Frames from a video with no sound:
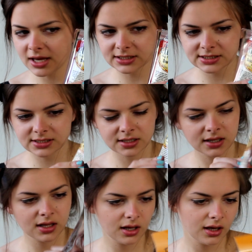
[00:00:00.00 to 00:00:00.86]
mix
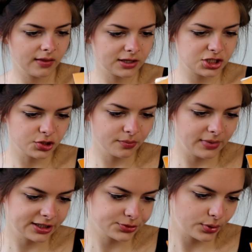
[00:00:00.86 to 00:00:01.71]
that you
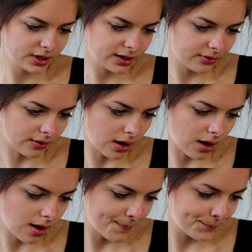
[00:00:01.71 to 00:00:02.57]
mix with
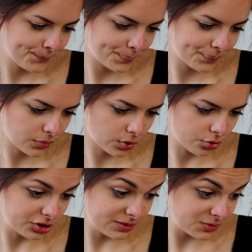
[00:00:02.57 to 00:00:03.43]

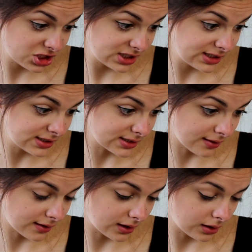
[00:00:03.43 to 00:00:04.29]
cream cheese,
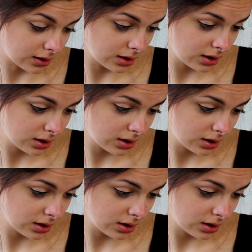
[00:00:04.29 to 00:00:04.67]
and then